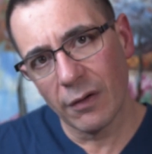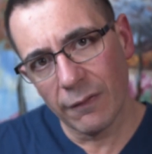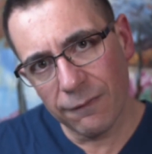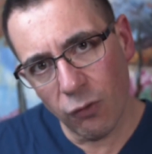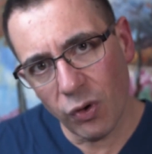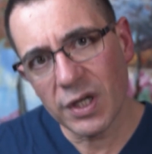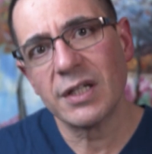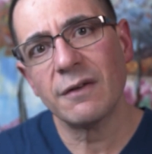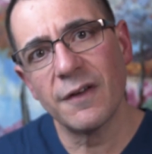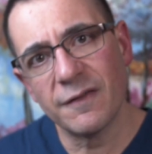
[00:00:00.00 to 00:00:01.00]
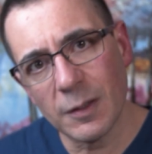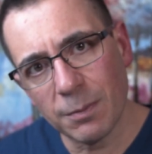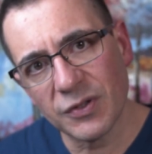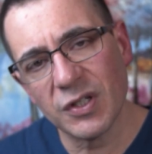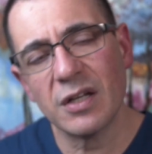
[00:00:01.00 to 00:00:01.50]
40 to
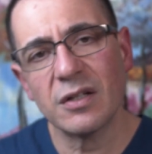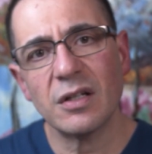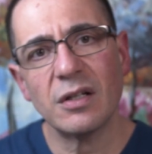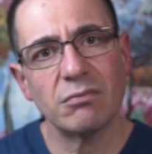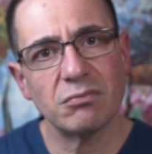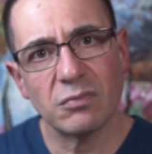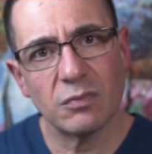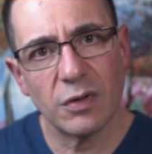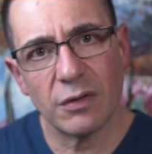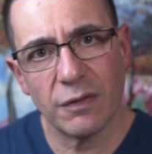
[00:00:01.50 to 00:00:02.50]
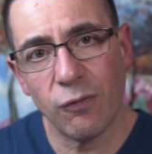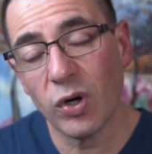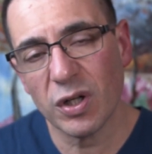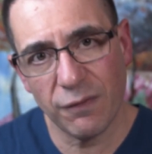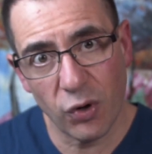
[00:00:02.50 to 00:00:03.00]

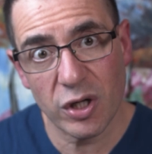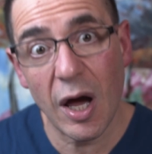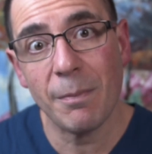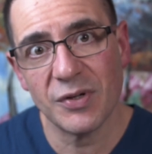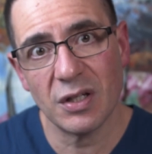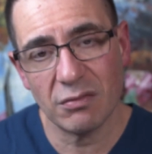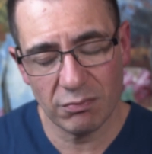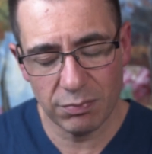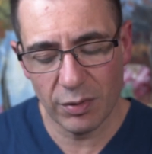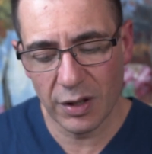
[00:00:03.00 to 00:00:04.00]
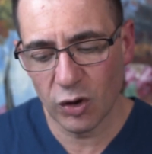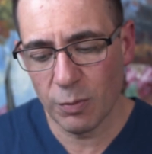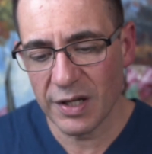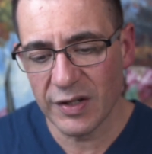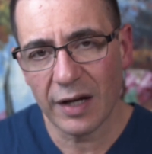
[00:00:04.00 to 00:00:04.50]
49%, you know, to
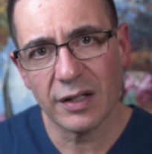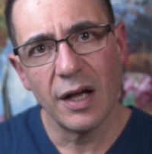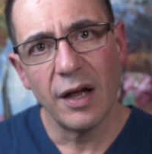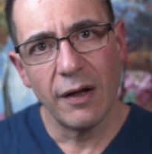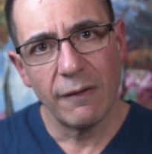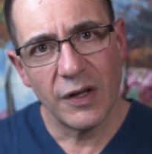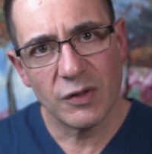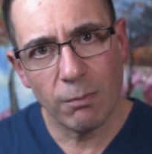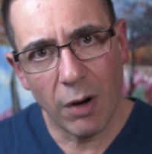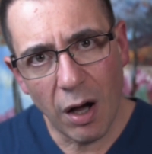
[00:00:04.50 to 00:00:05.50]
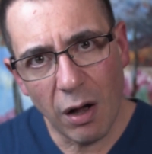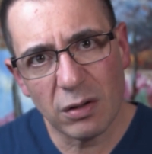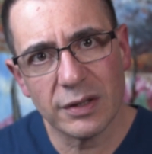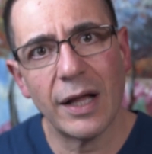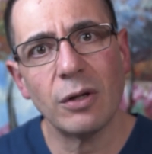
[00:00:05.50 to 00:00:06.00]
be exact, is
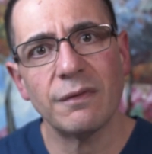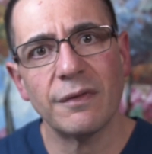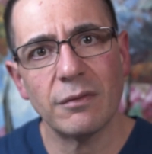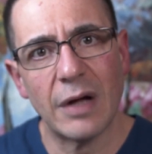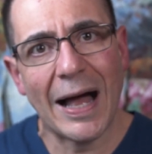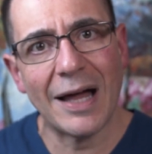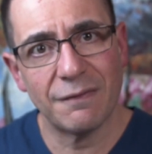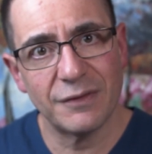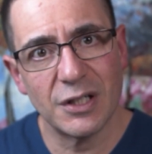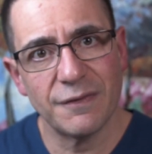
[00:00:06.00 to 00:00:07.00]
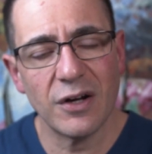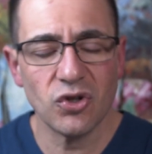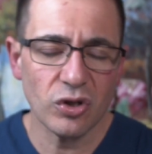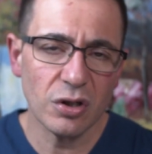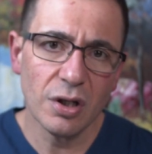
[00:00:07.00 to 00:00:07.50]
mild heart
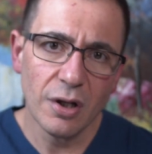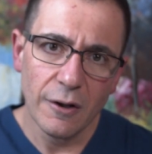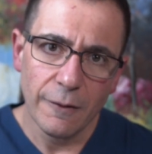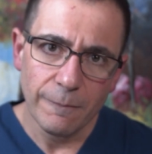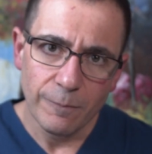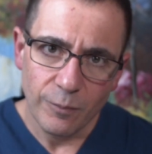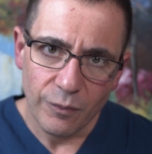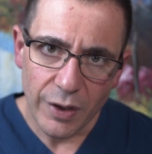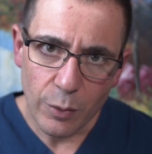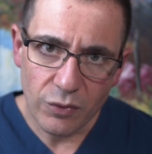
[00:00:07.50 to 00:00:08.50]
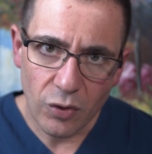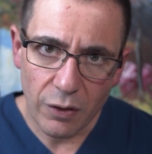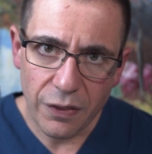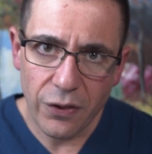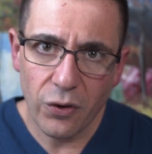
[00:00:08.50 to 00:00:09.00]
dysfunction. Then we've
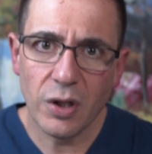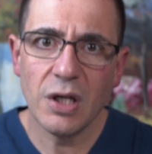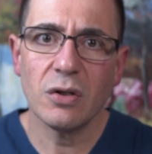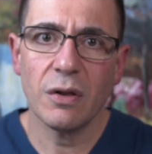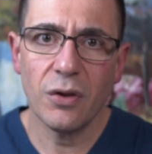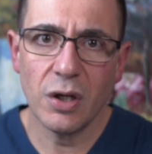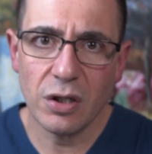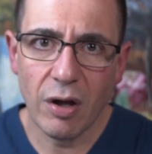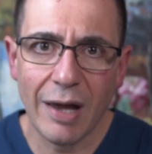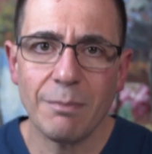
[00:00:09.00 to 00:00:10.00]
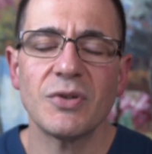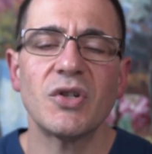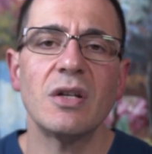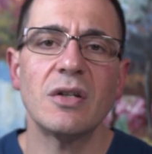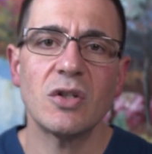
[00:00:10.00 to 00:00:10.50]
got 30 to
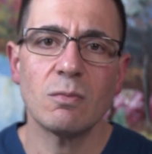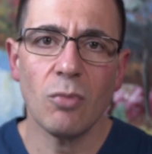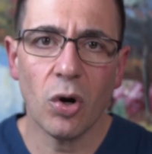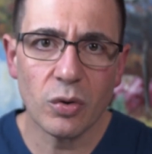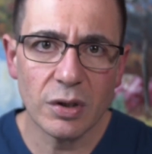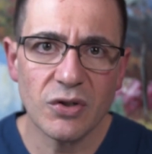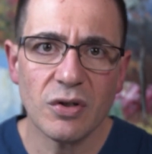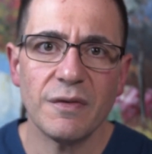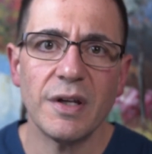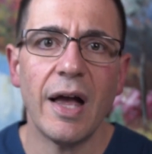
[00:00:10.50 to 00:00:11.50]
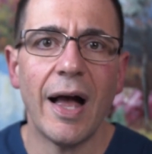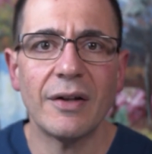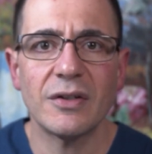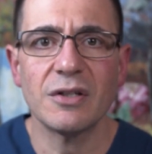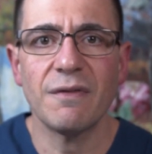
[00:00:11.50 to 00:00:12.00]
39% is moderately severe
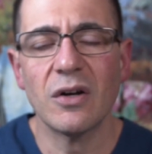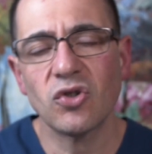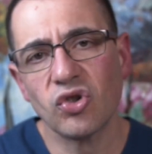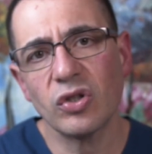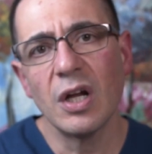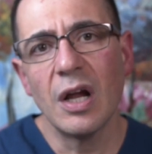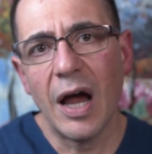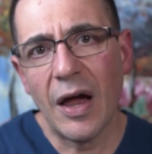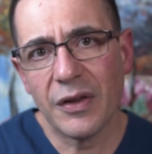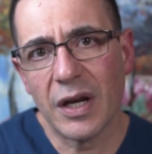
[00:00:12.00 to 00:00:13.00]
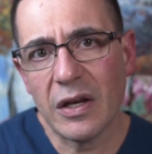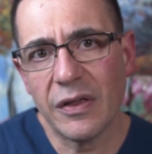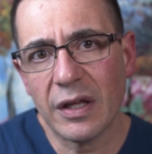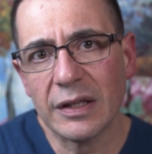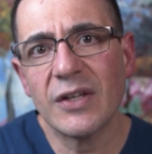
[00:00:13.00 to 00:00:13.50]
heart dysfunction. And then
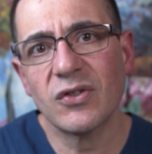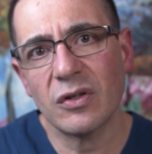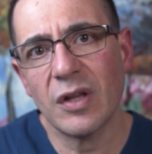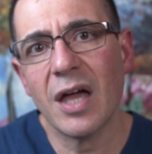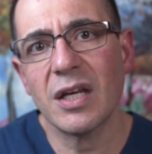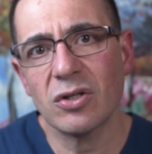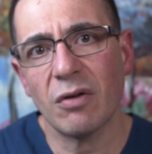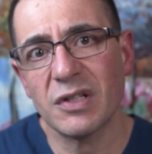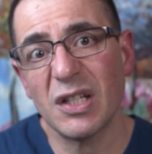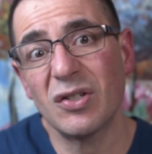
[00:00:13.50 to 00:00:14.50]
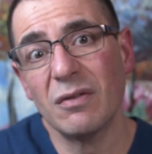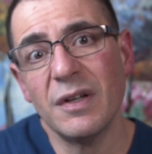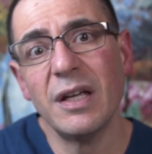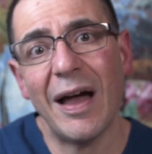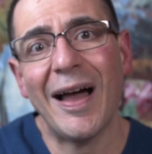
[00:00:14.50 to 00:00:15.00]
anything less than that is obviously
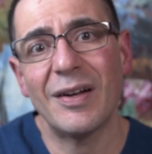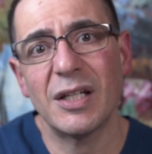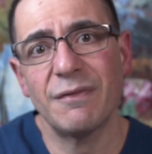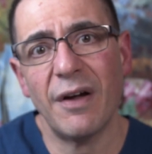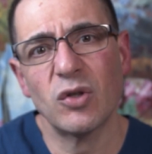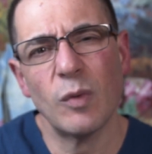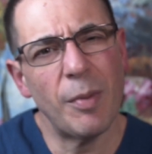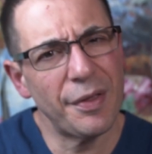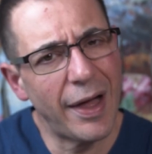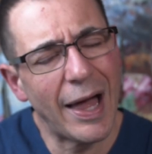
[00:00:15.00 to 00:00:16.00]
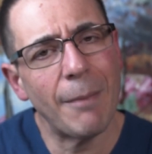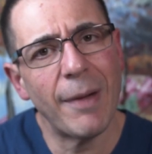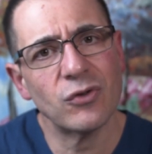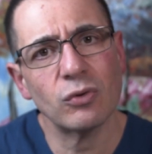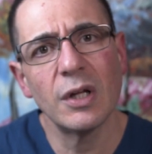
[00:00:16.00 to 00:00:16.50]
severe heart dysfunction, whereby the heart
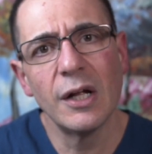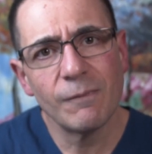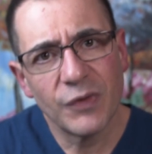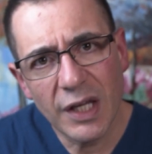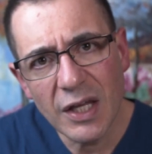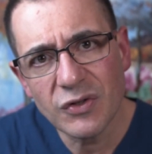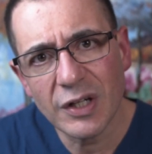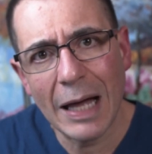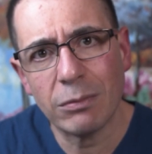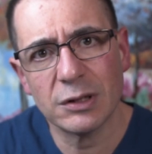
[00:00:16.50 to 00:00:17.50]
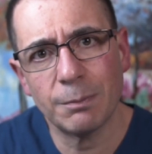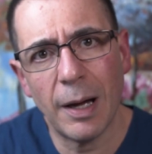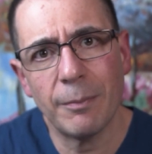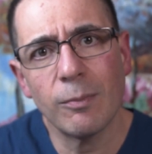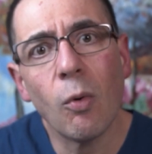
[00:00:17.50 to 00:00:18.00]
muscle isn't able to
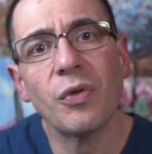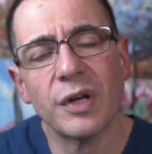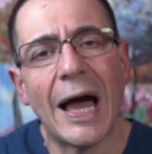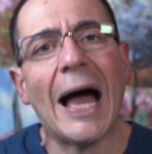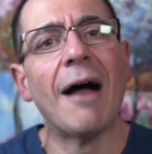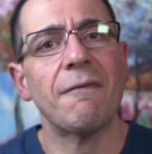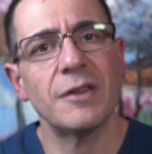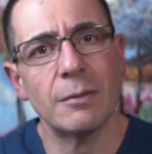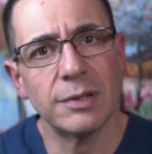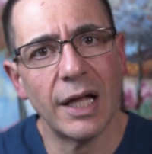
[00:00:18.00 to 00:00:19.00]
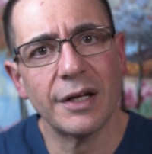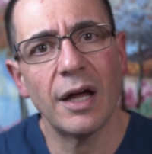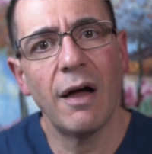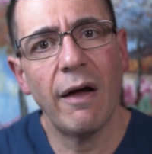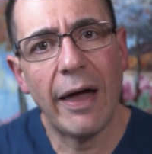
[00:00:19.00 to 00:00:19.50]
pump more than half of the blood
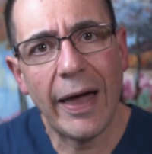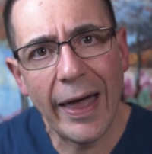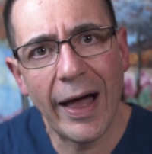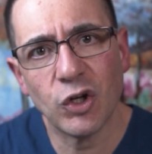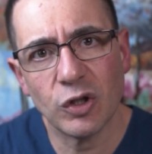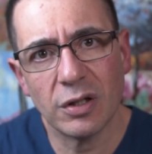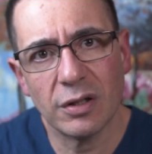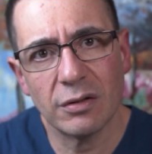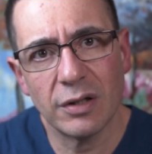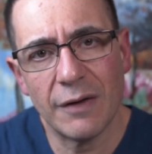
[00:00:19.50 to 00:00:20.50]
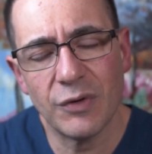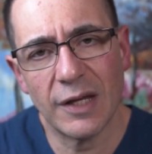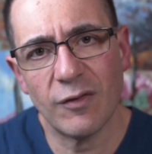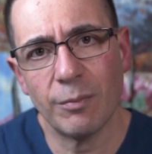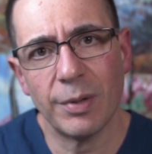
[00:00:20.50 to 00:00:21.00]
out every
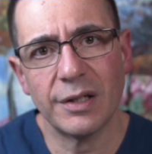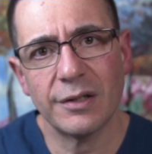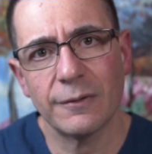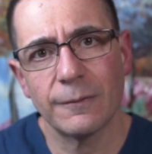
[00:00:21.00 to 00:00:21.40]
given beat.